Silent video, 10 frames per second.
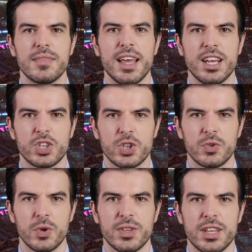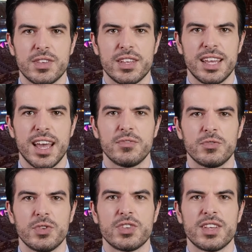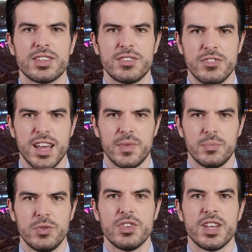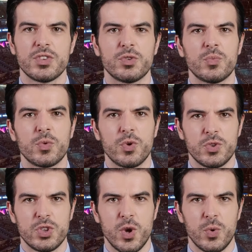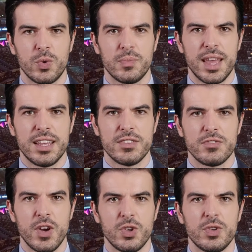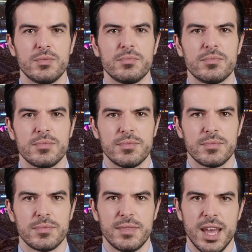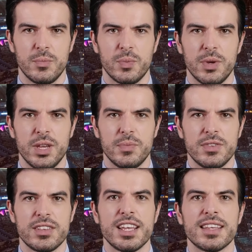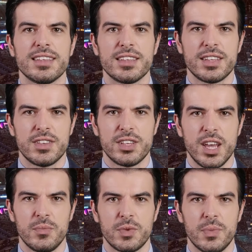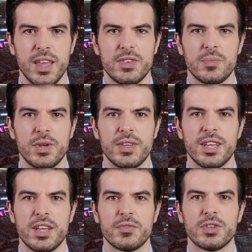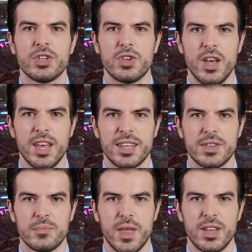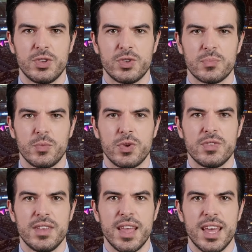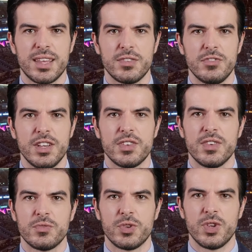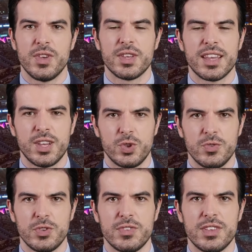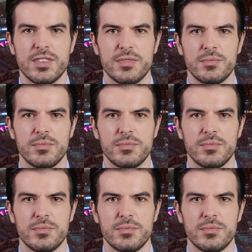Asian bookies account for 65% of the world's total betting volume. It would be a mistake to discount the possibility of a decline in modern sports in the face of recurrent controversies.